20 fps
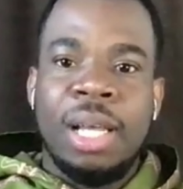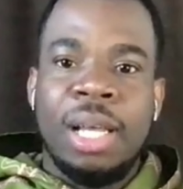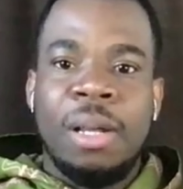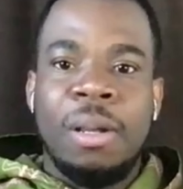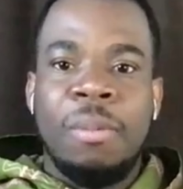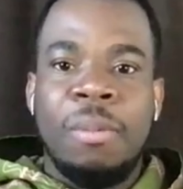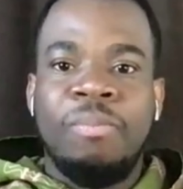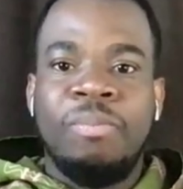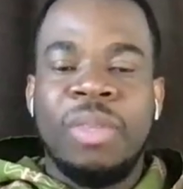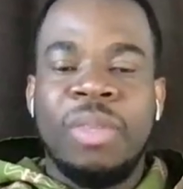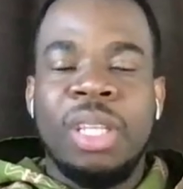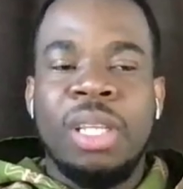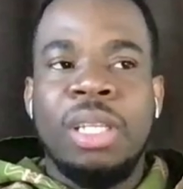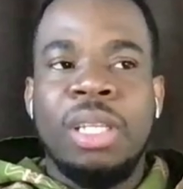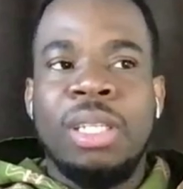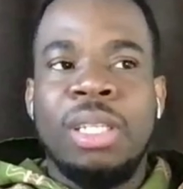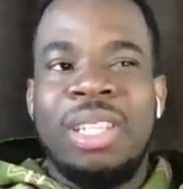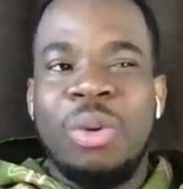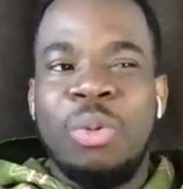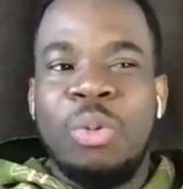that
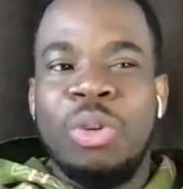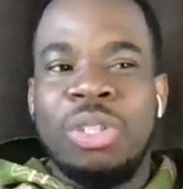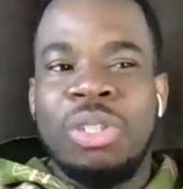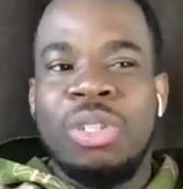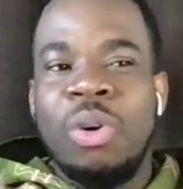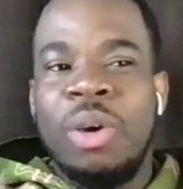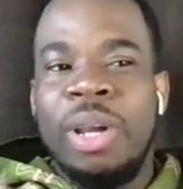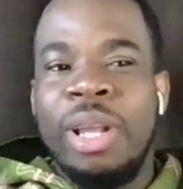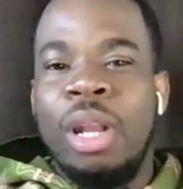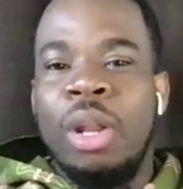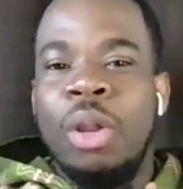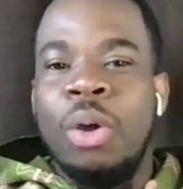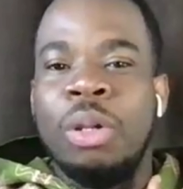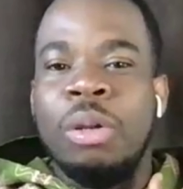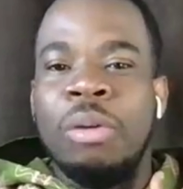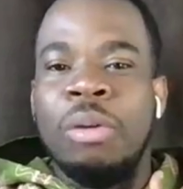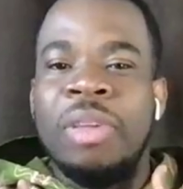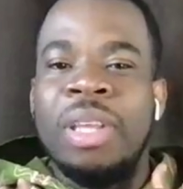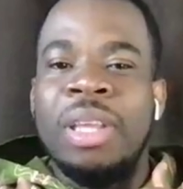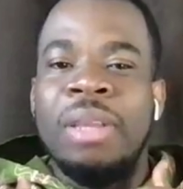um, there was
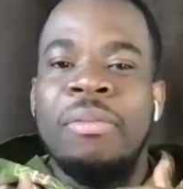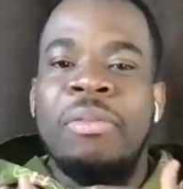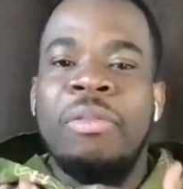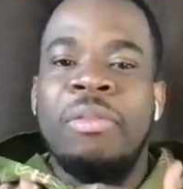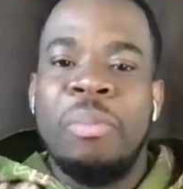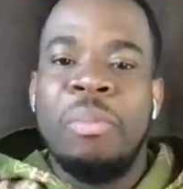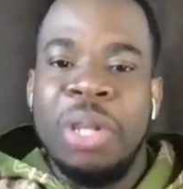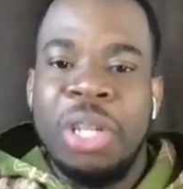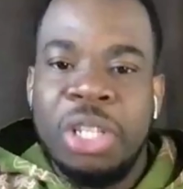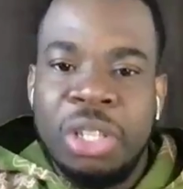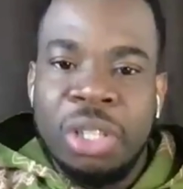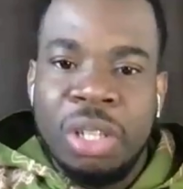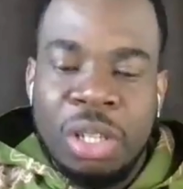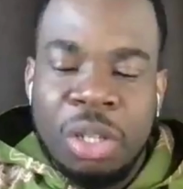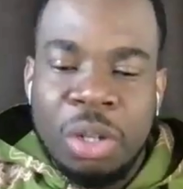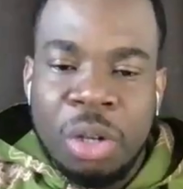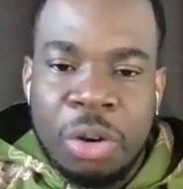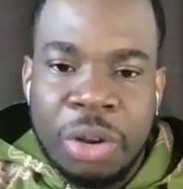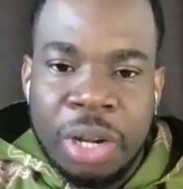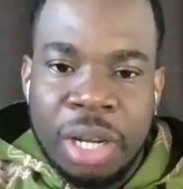not a lot of
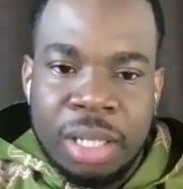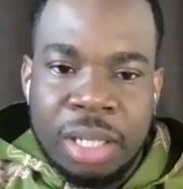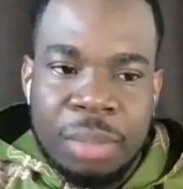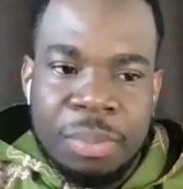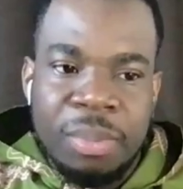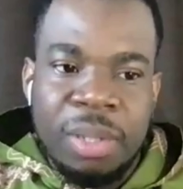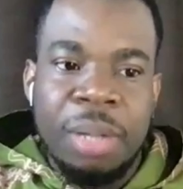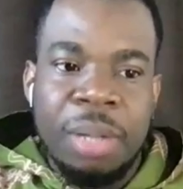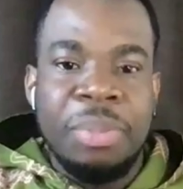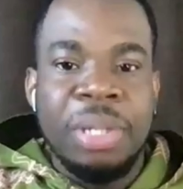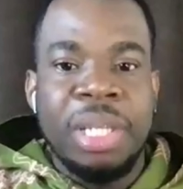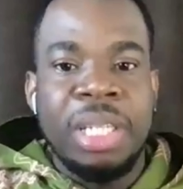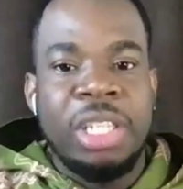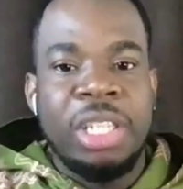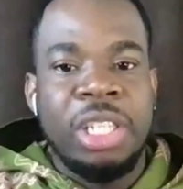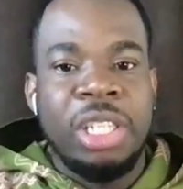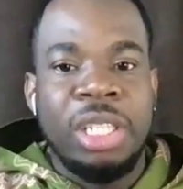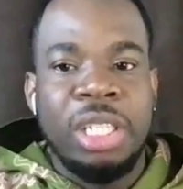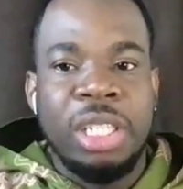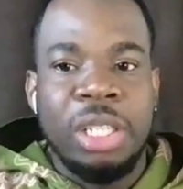information. Ukraine is
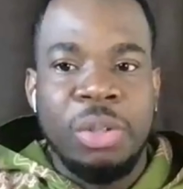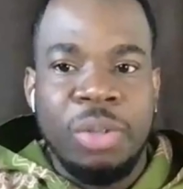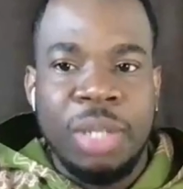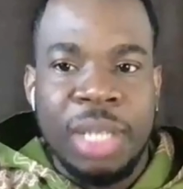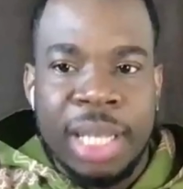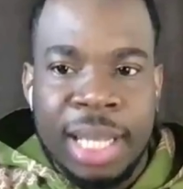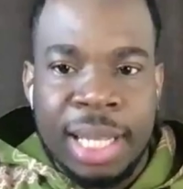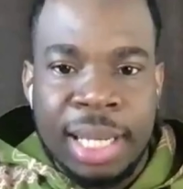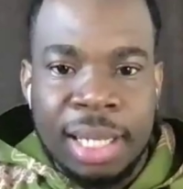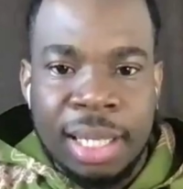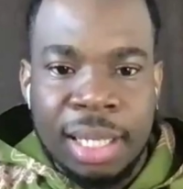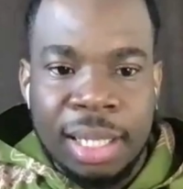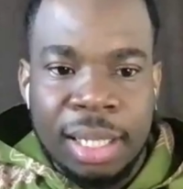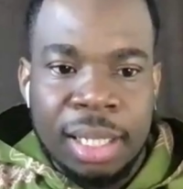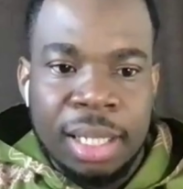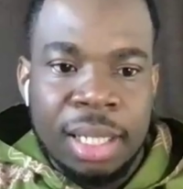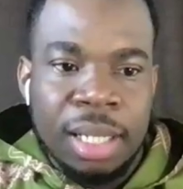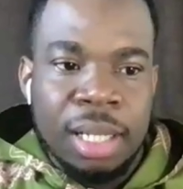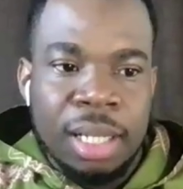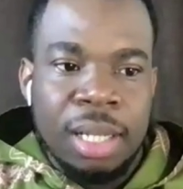a, a bit
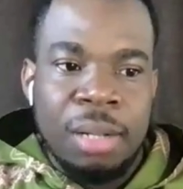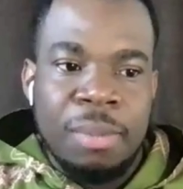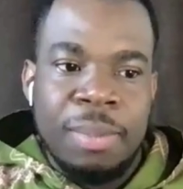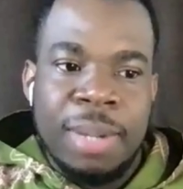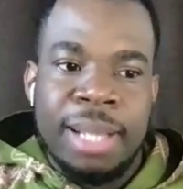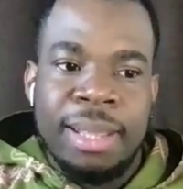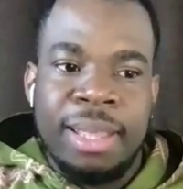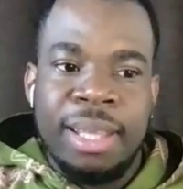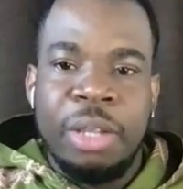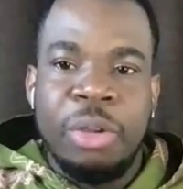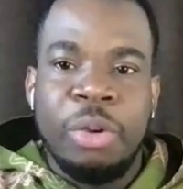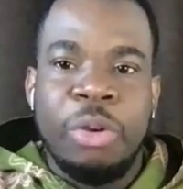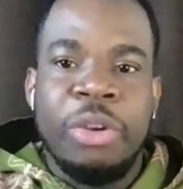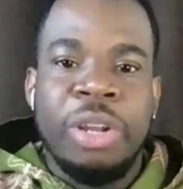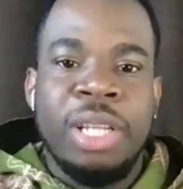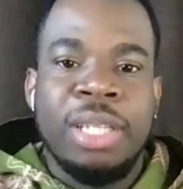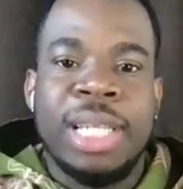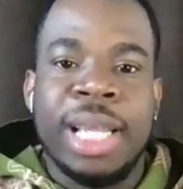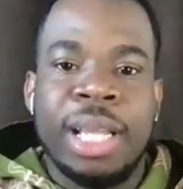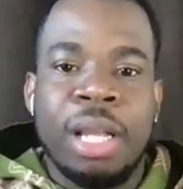shielded
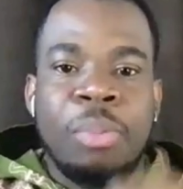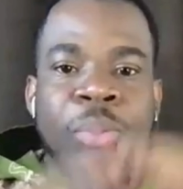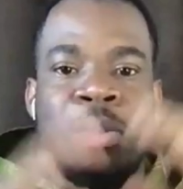um, I think yeah.